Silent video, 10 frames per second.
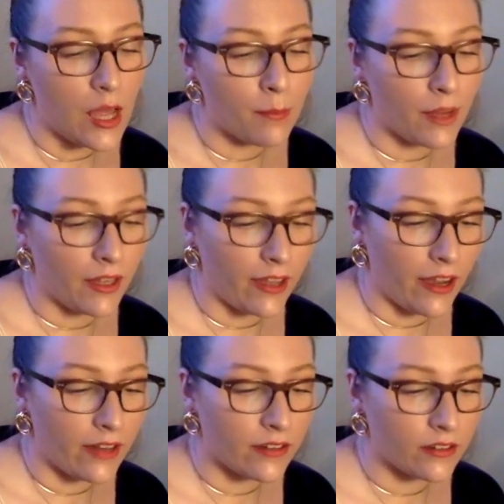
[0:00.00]
by
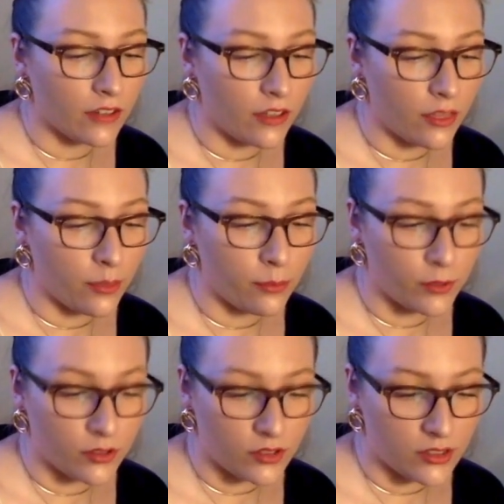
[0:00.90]
Ken
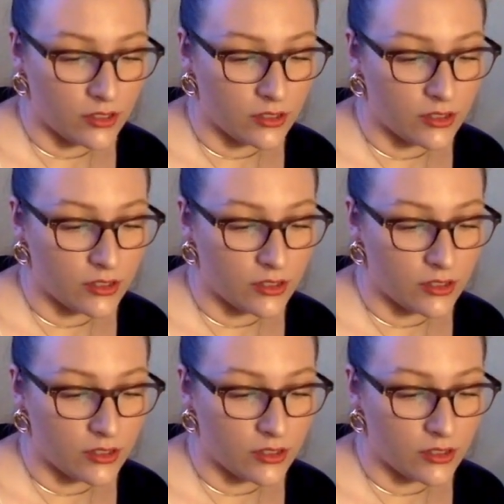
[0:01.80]
Cuthbertson.